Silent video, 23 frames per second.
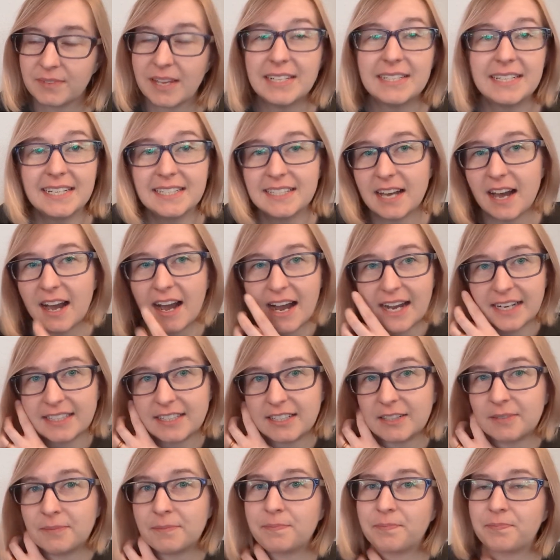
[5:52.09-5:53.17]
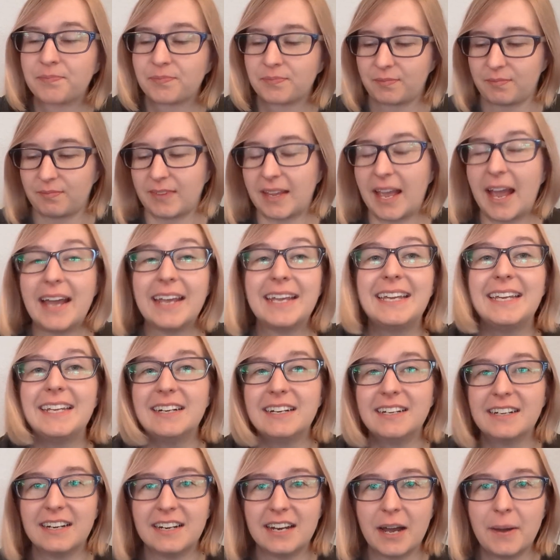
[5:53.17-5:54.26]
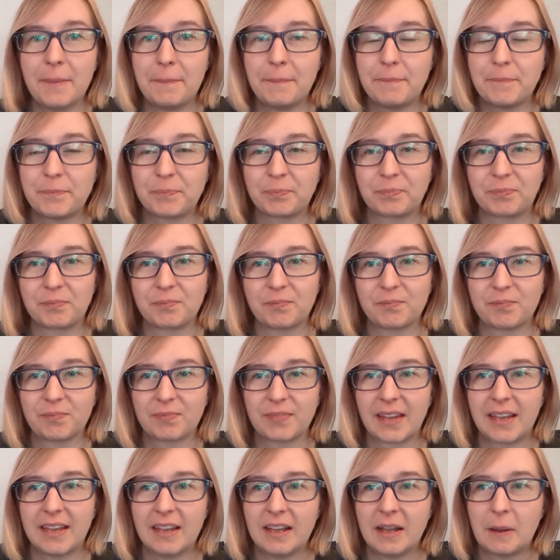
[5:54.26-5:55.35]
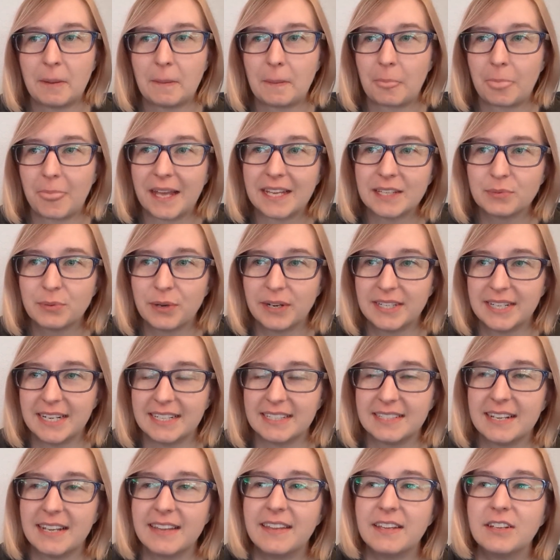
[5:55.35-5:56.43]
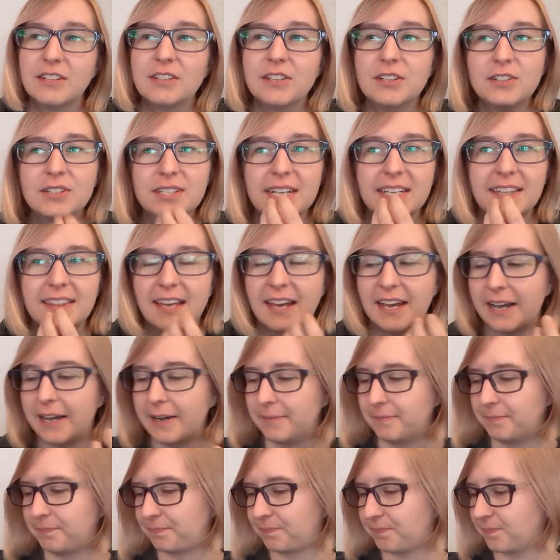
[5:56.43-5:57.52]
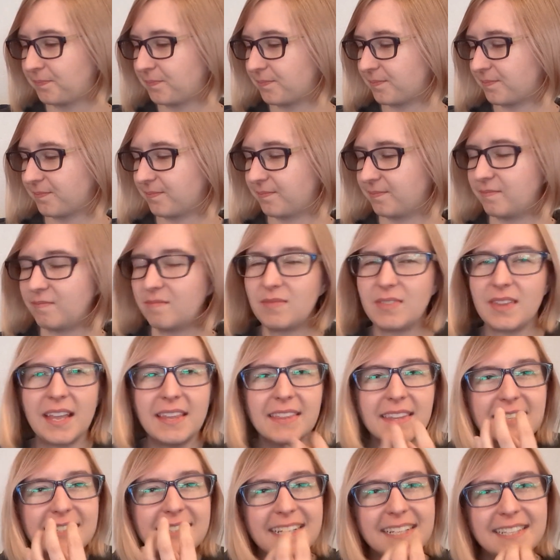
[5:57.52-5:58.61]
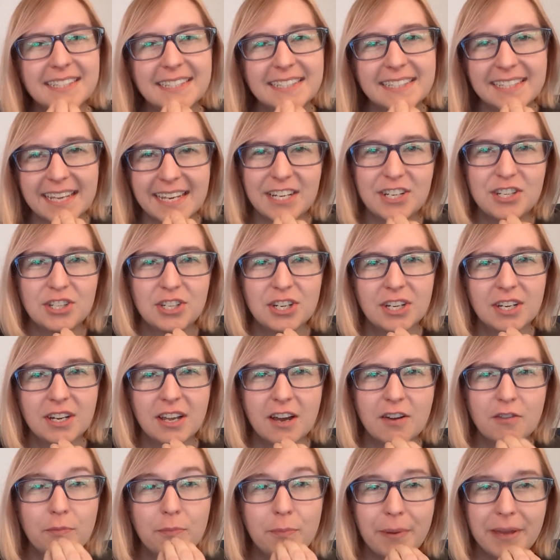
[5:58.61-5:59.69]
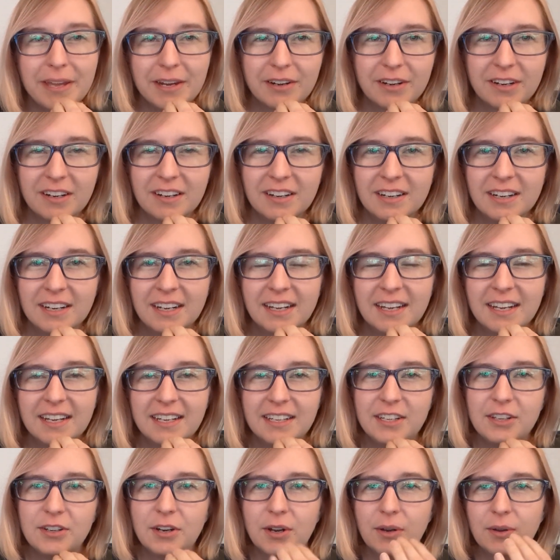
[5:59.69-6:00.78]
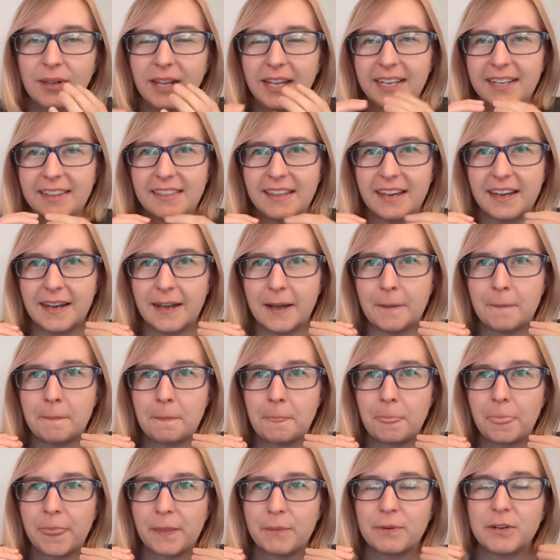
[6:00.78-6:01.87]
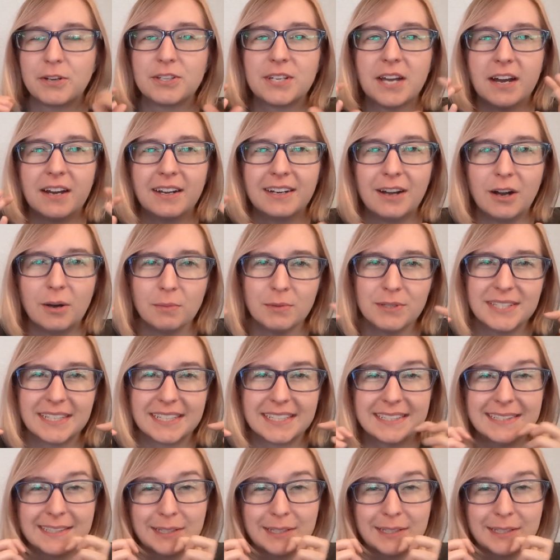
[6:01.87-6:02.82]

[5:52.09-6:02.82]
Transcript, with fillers: it tastes hot. I heated it up. That's what I taste. And then there's like the, um, the sensation of bitter, you know, like the, where your tongue almost like